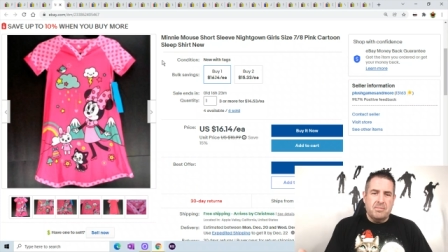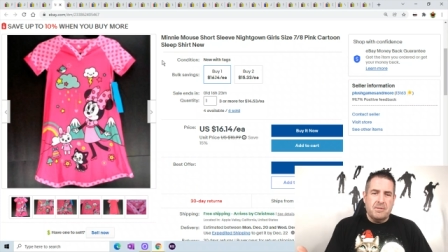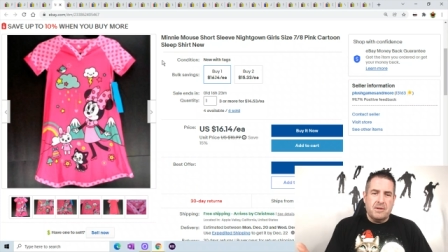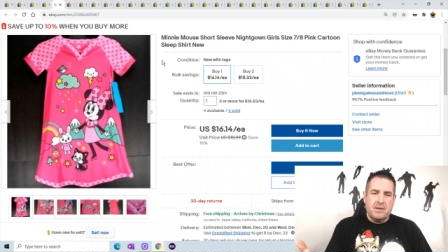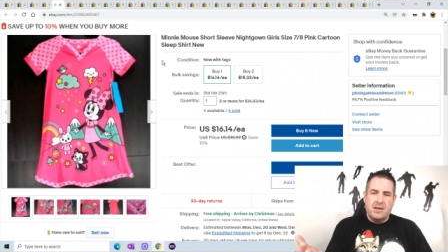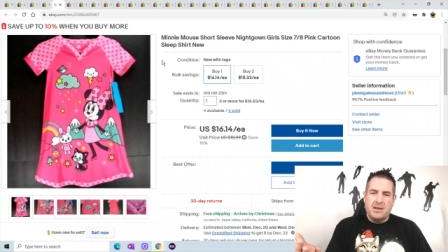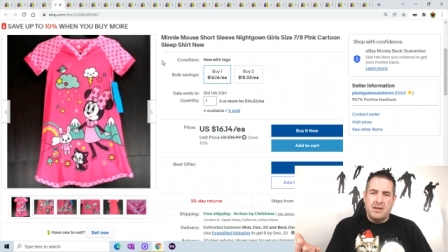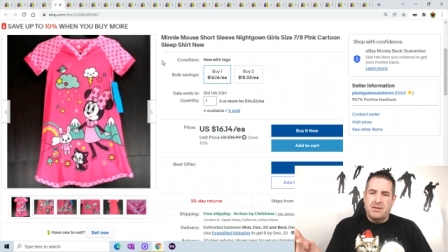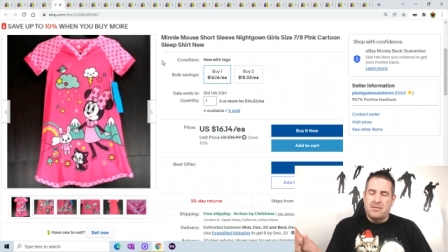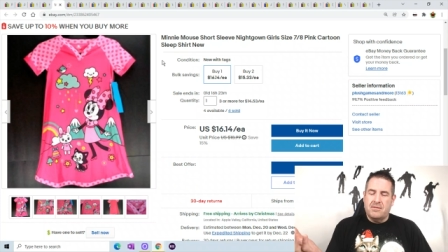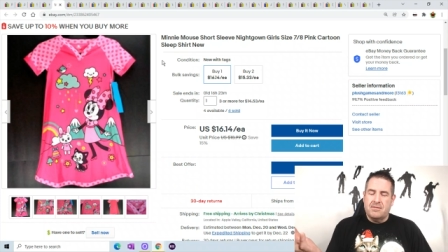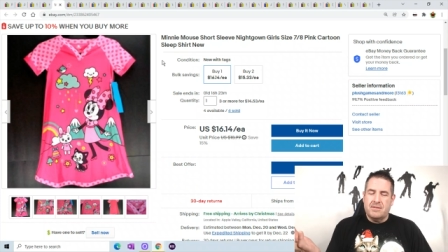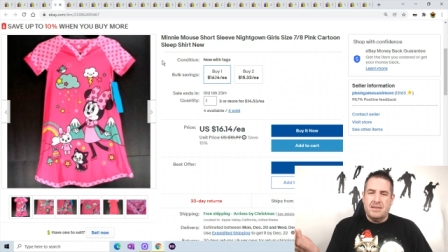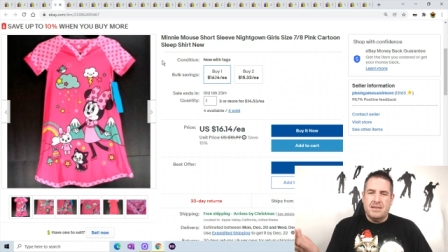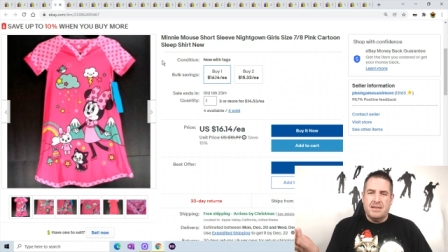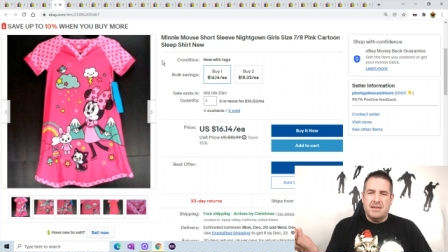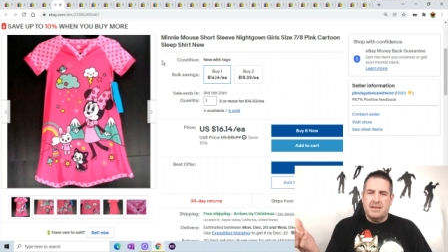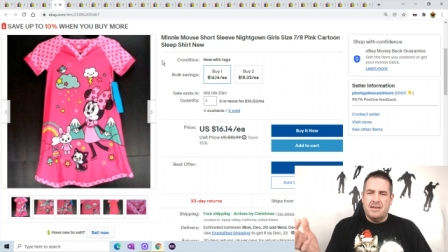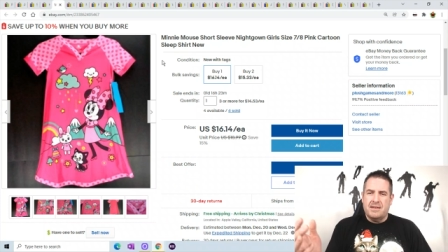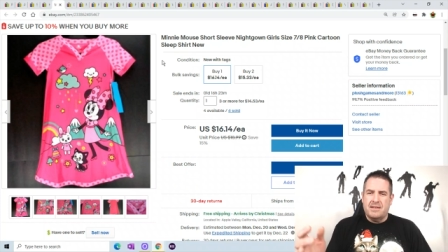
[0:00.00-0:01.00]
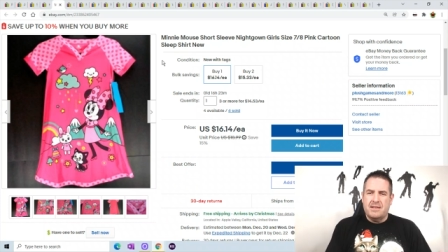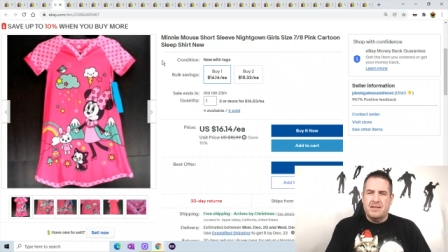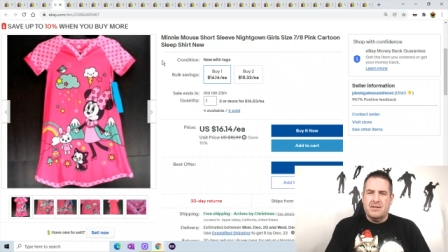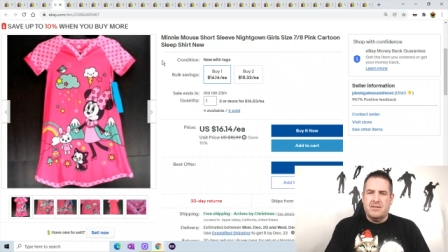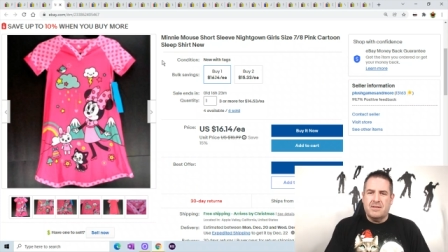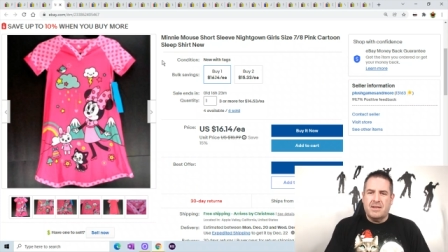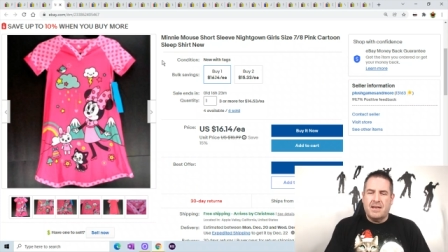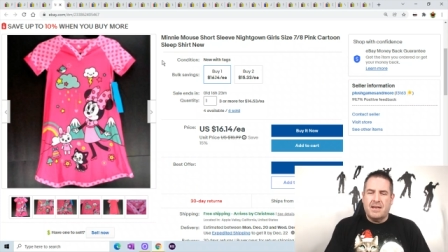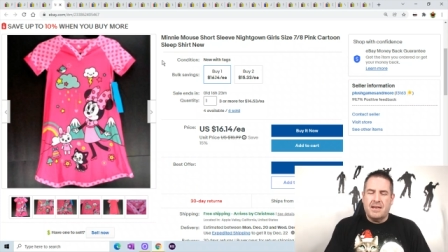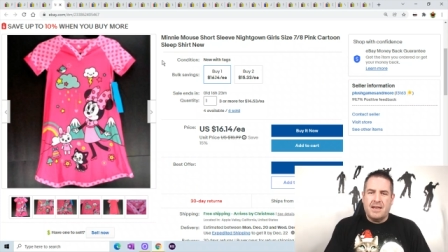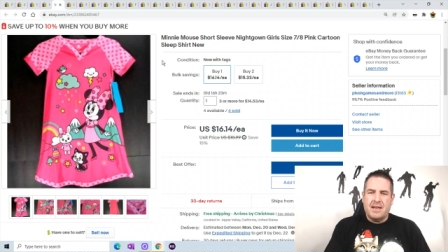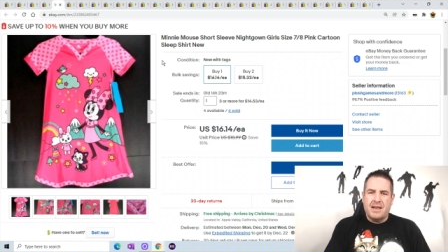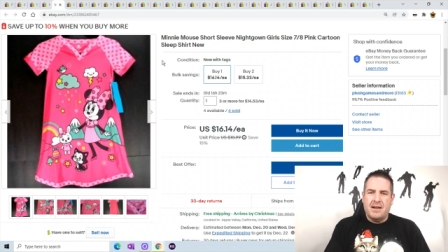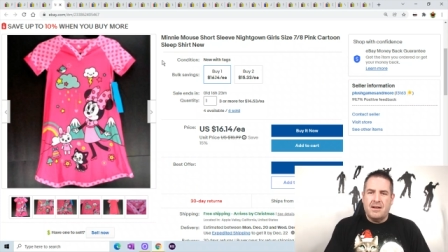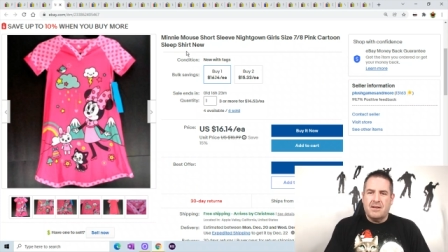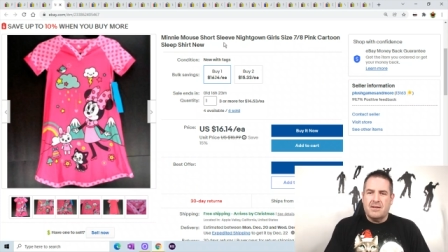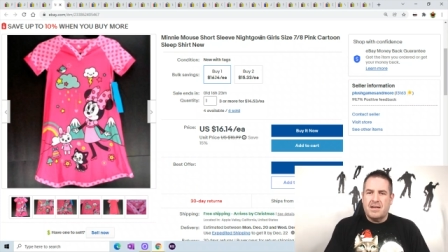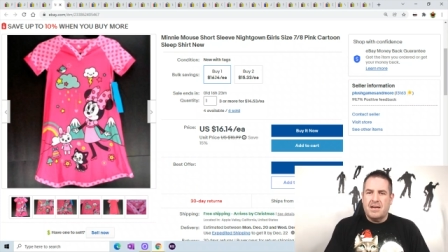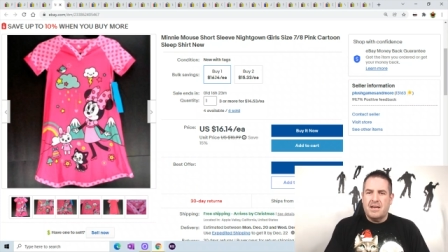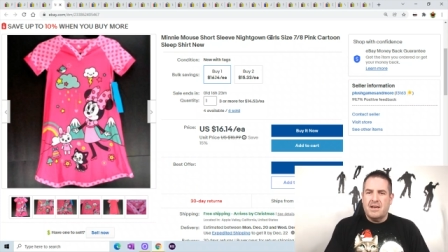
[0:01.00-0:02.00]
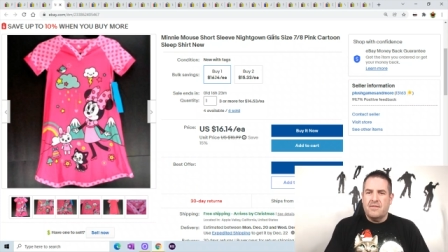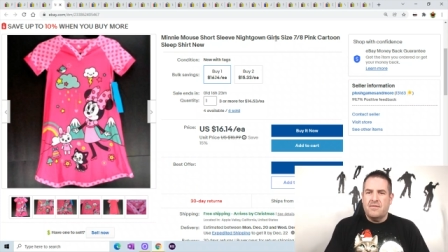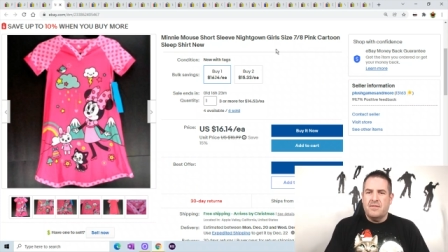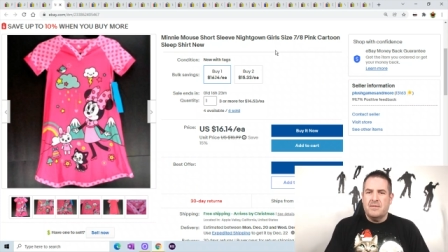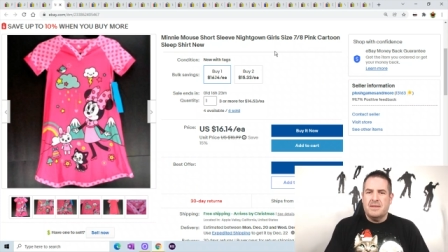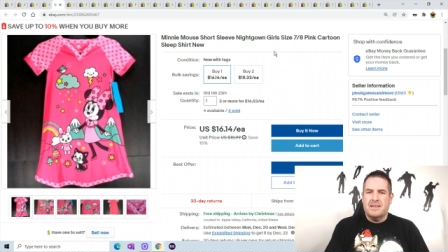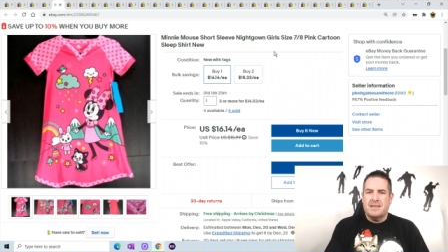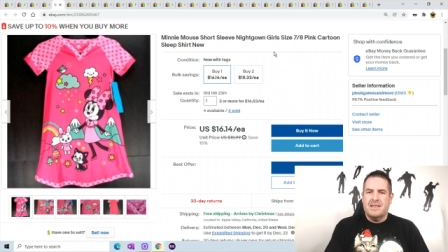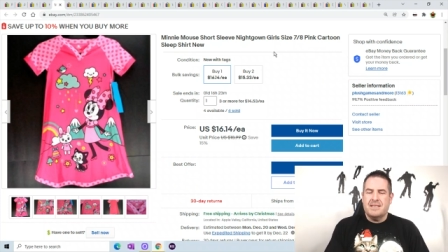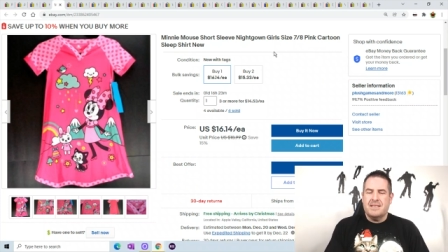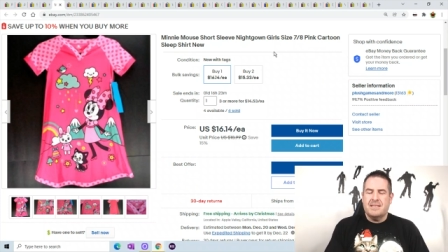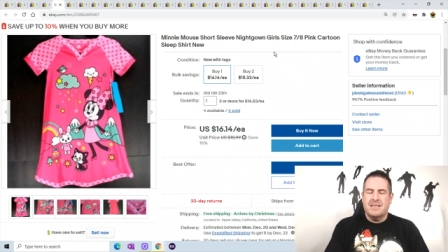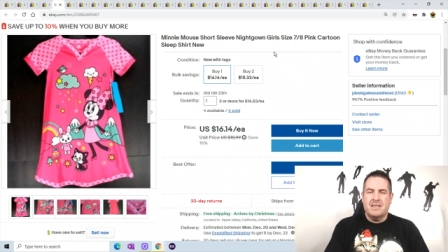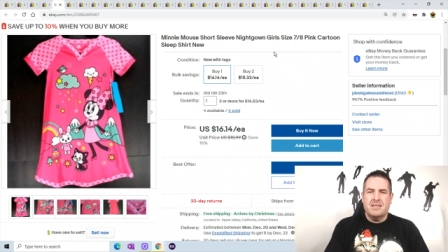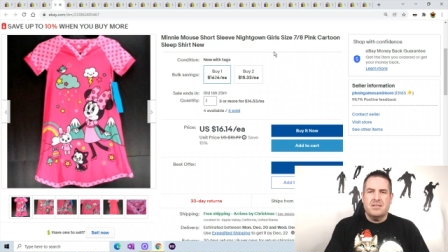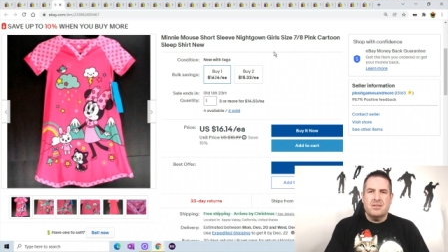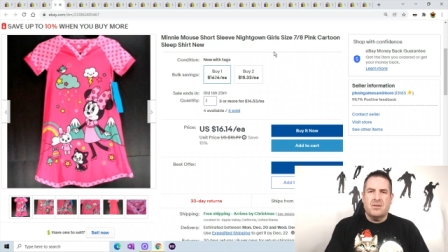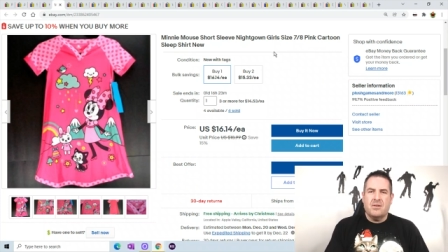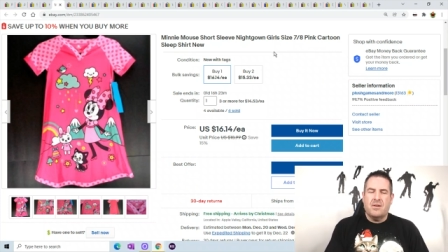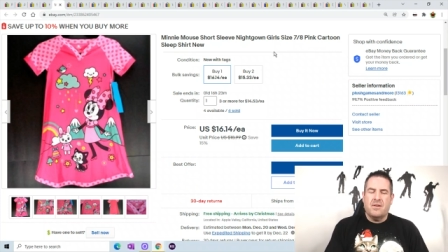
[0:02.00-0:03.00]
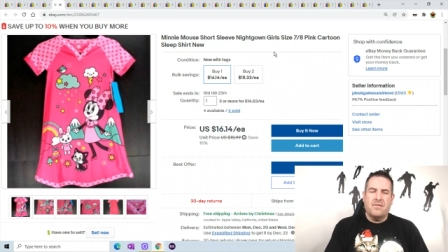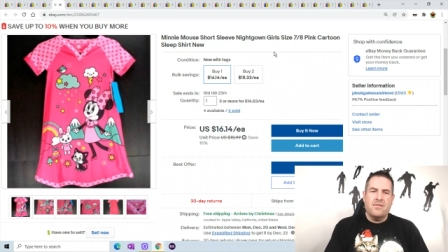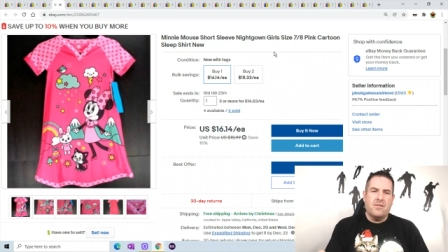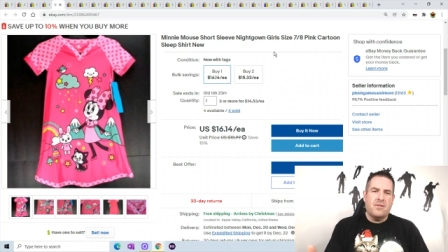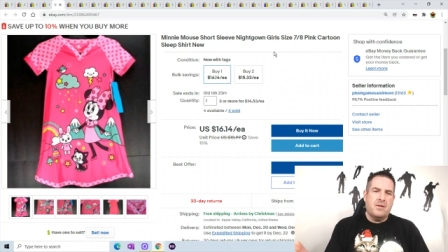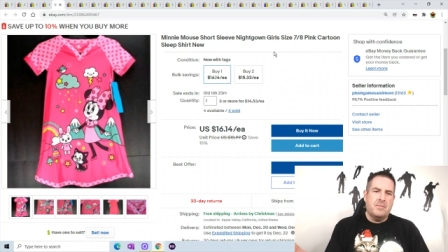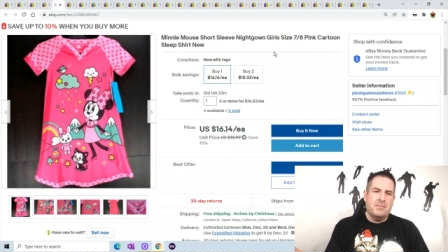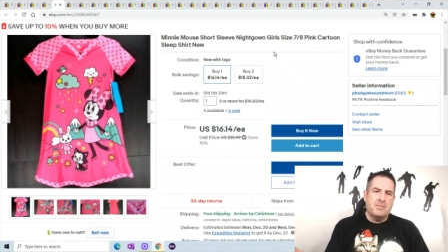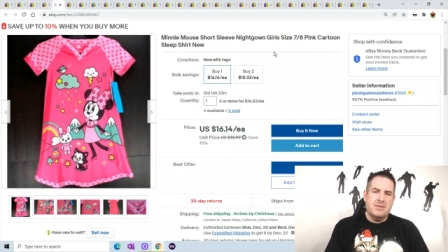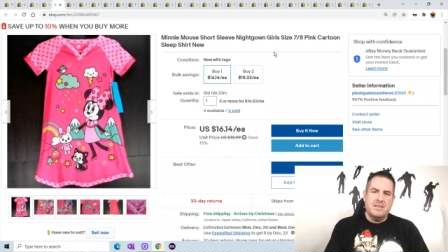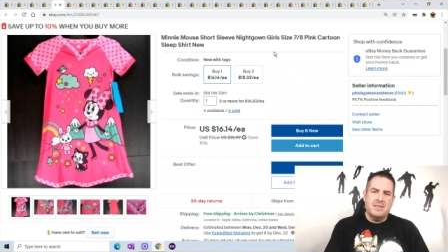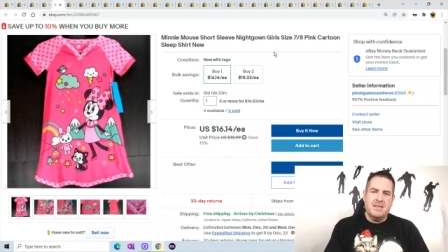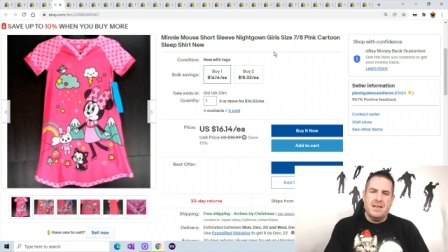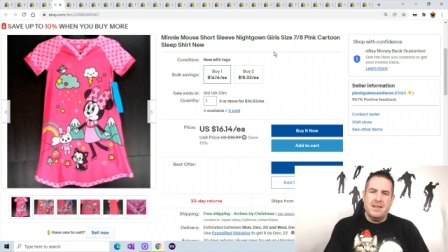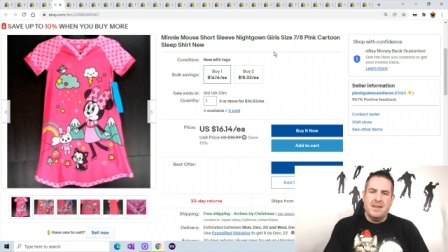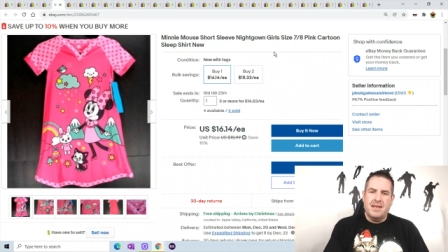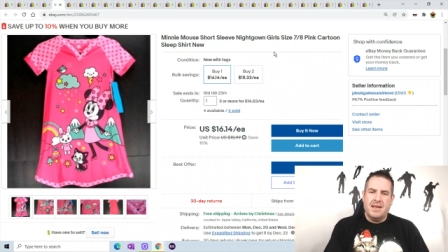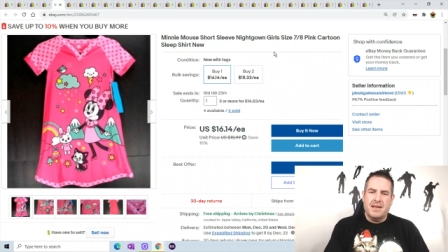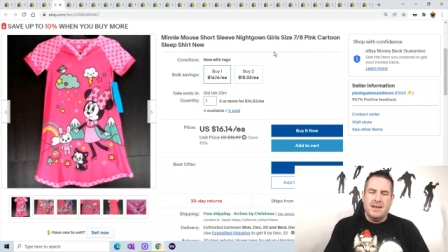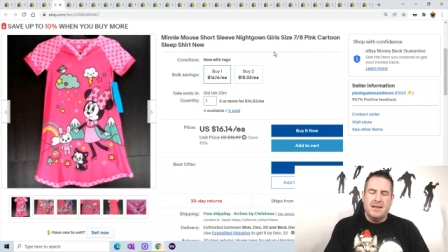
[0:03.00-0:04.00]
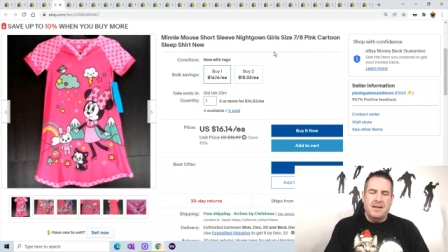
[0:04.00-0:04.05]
cute uh, little nightgown. Got it from the Disney store for almost nothing.